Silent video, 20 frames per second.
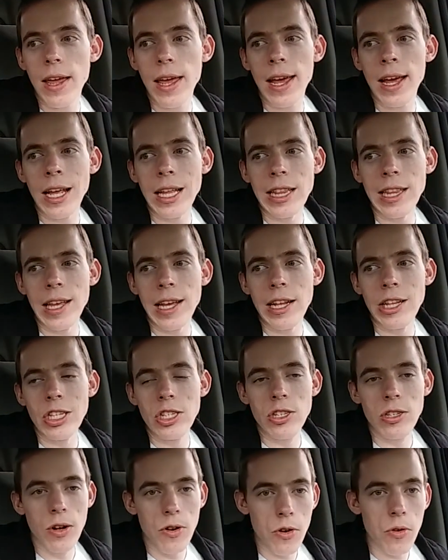And then
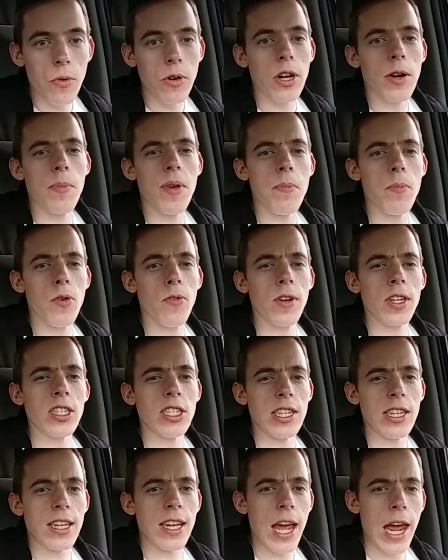soon we're going to be moving
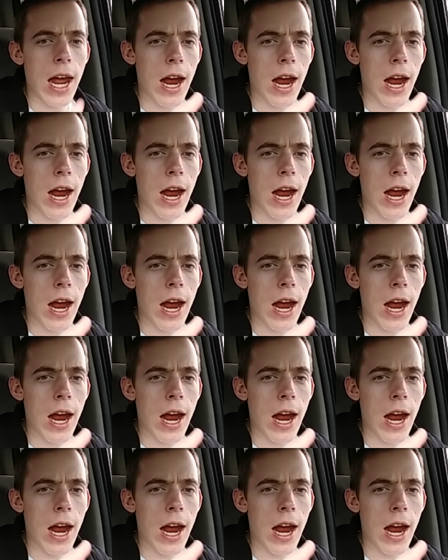to